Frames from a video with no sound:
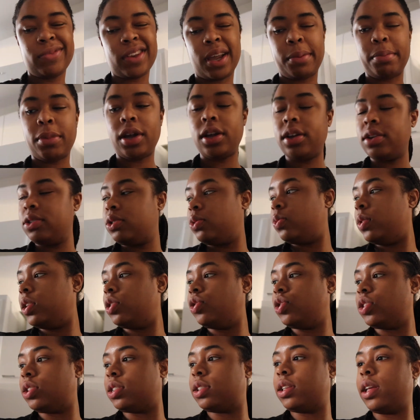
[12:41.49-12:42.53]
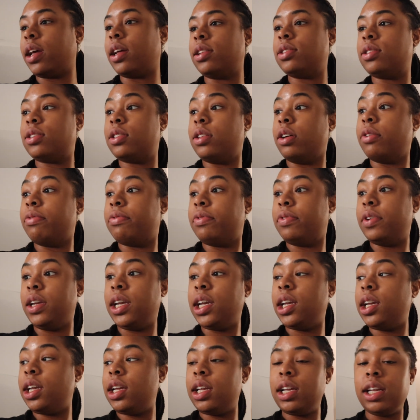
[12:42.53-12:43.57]
I might as well just get stuff
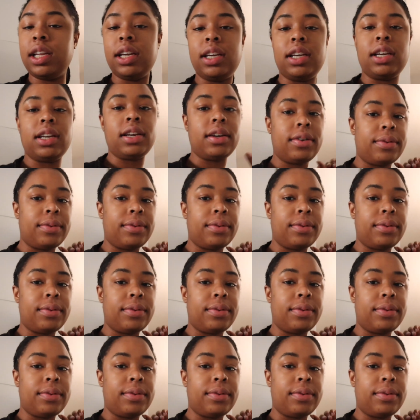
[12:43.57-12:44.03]
in.